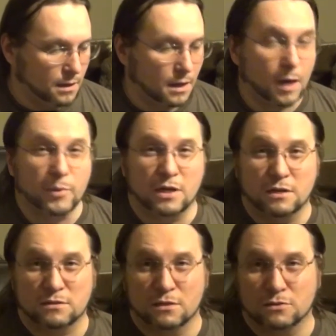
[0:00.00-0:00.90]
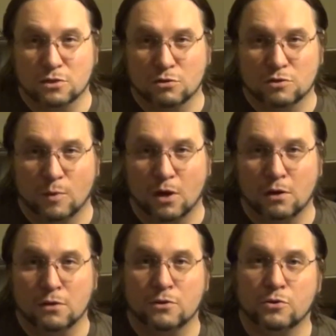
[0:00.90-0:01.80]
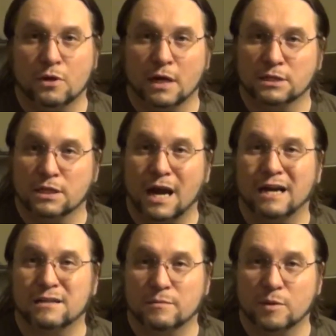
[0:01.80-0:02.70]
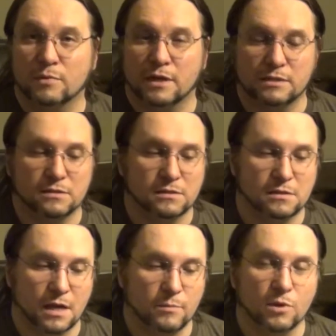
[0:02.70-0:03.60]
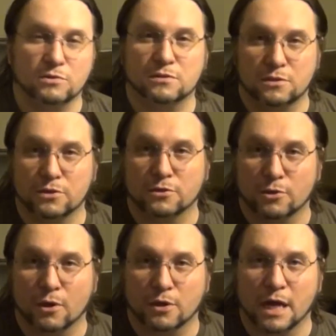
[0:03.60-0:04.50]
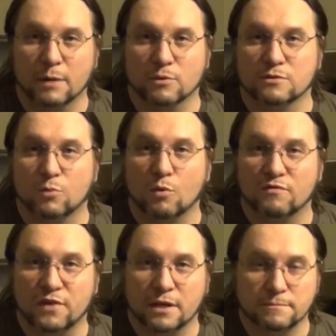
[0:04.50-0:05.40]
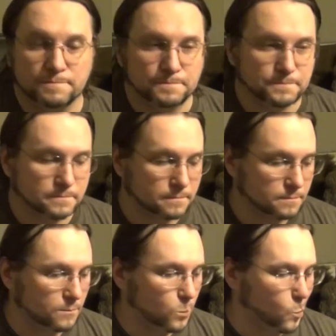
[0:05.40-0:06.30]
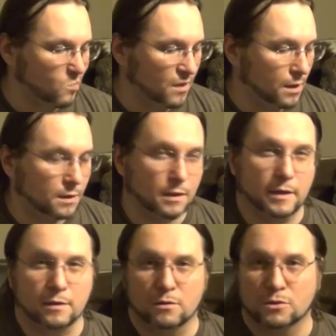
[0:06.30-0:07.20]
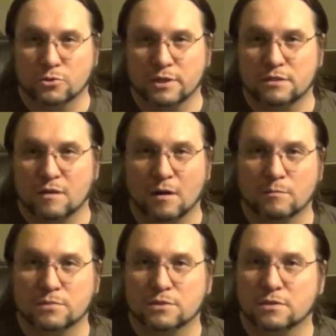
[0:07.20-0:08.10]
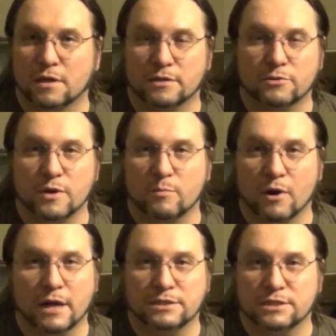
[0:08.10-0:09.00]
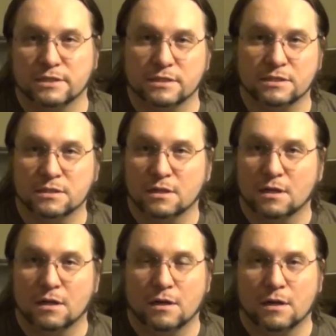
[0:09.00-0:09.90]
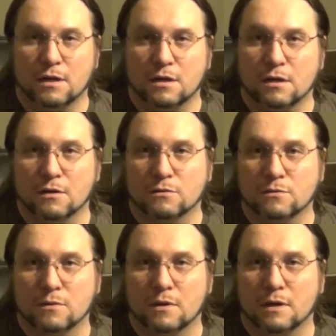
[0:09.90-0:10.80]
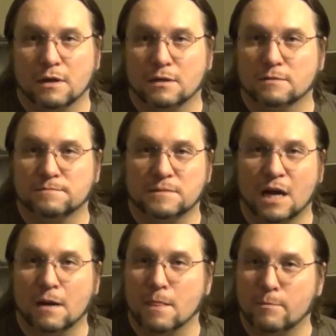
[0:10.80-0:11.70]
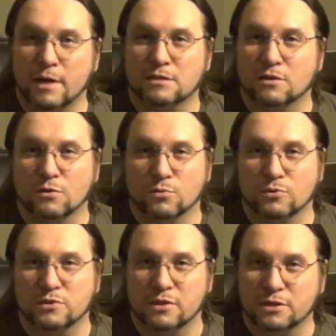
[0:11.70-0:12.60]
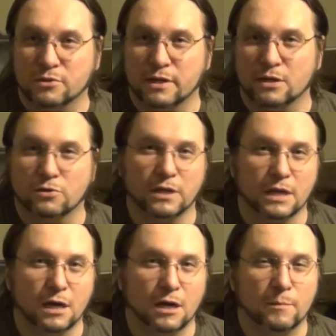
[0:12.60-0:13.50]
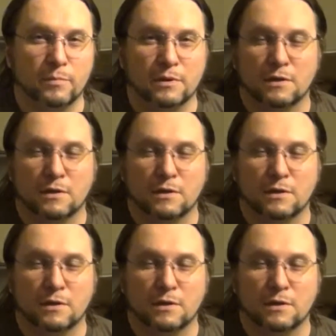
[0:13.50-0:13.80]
Now, because they're so small, you can actually hide them in places that most of your trail cameras won't fit, like little tree stumps, tree branches, down in the base of the roots of the tree looking up,